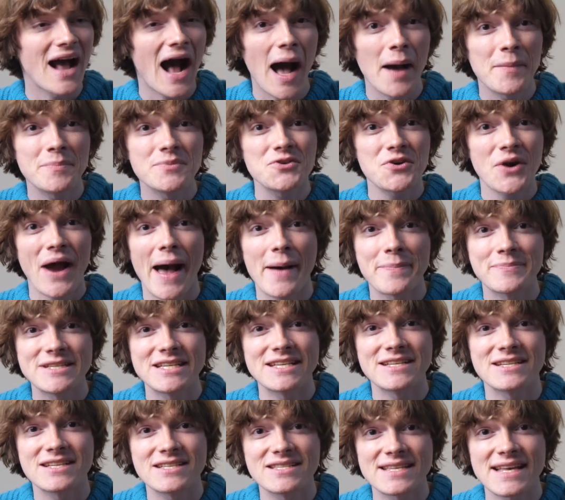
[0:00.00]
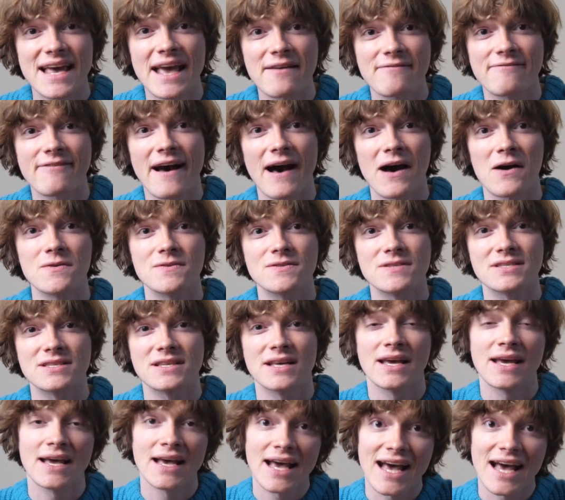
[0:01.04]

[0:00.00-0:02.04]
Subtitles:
I'm trapped in a safe house.